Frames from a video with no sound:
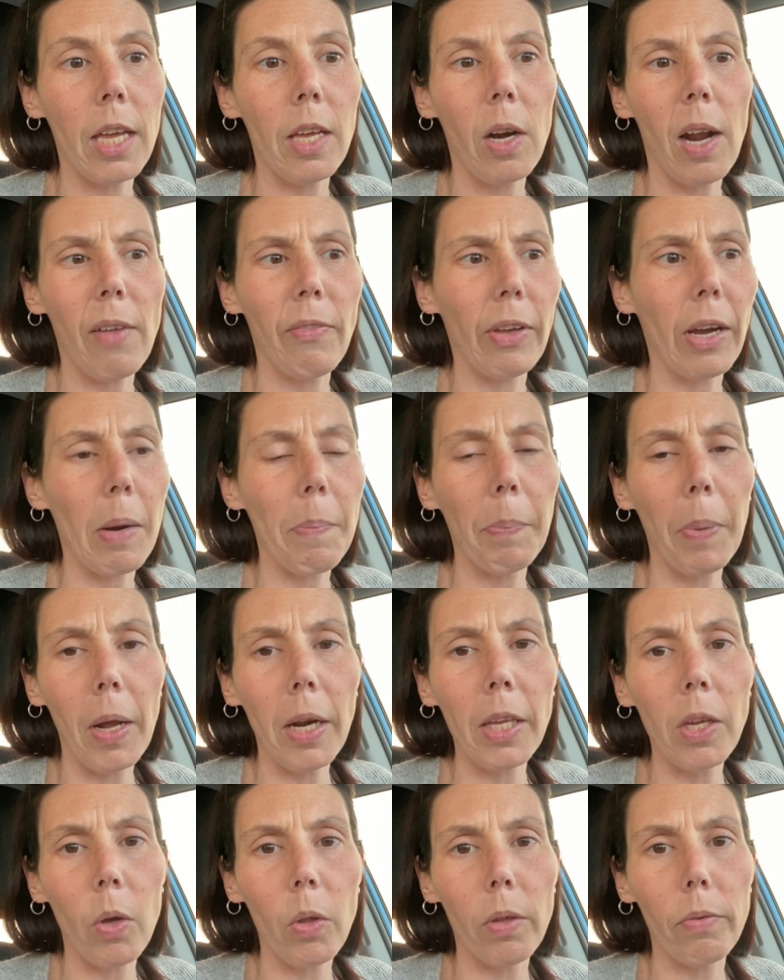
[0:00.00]
have like a
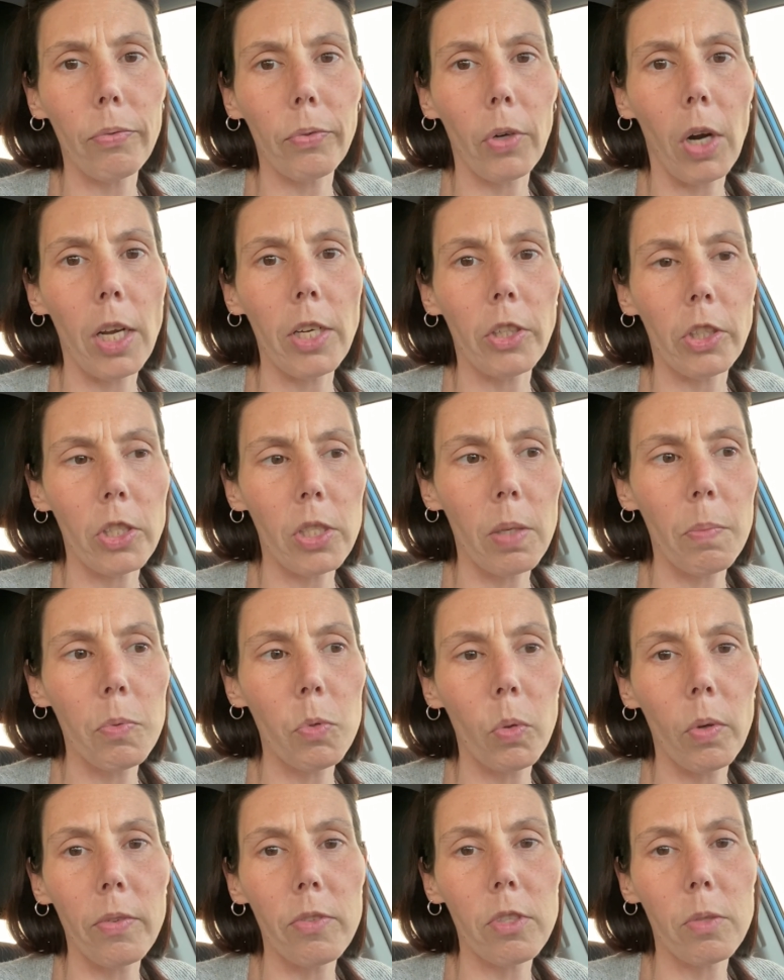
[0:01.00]
bunny on the front or some
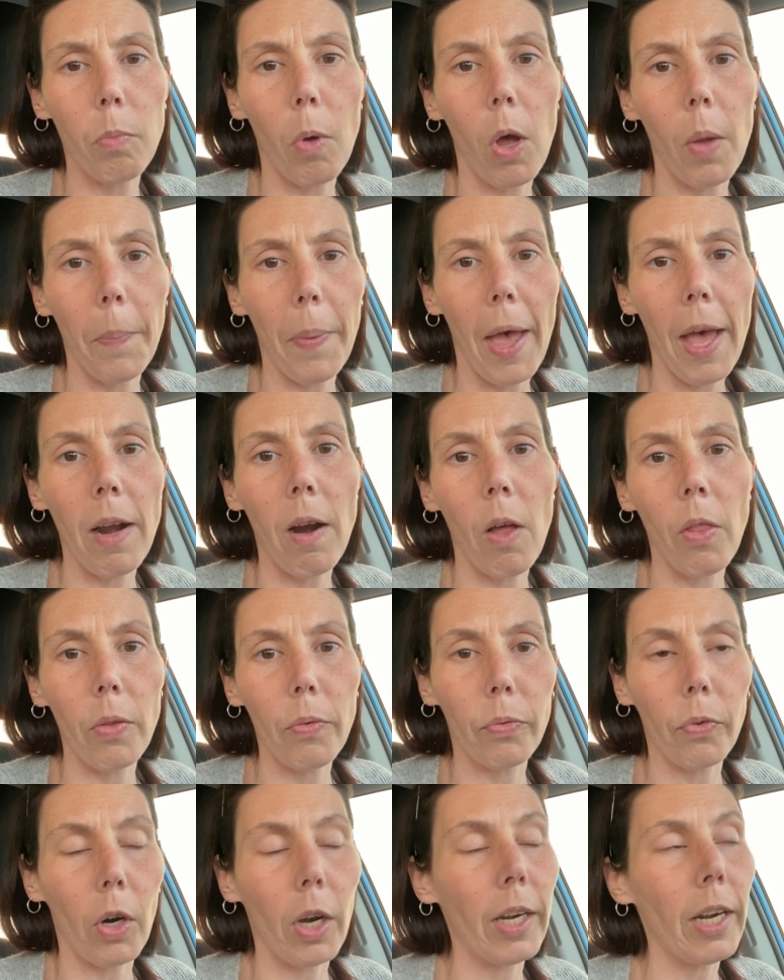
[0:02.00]
sort of small pet on the
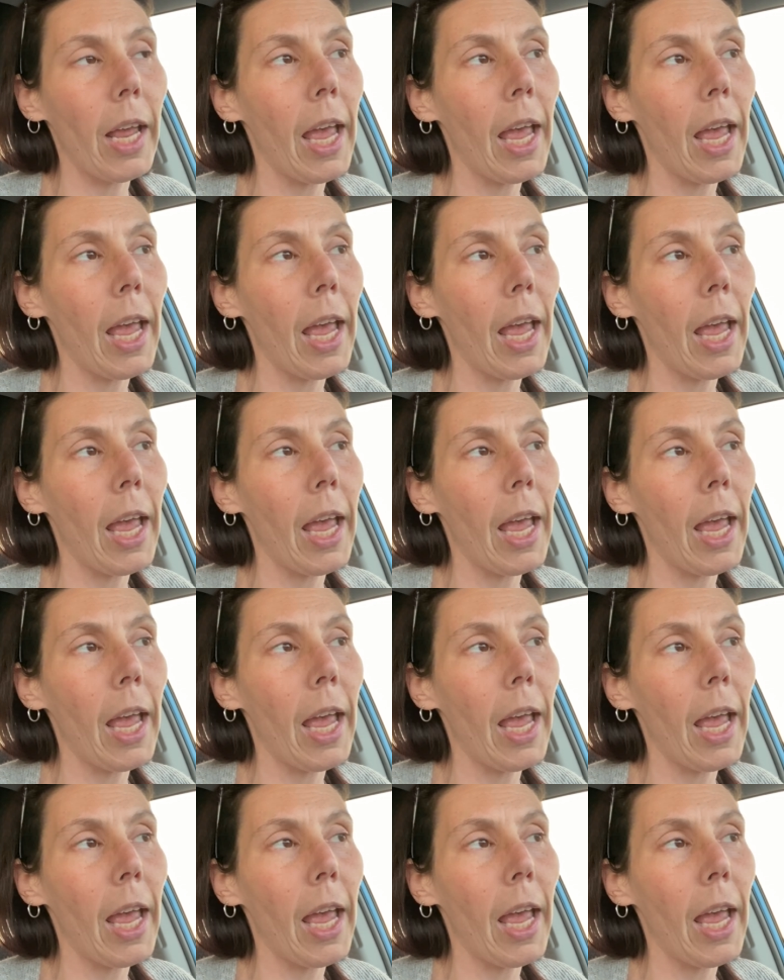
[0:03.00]
front,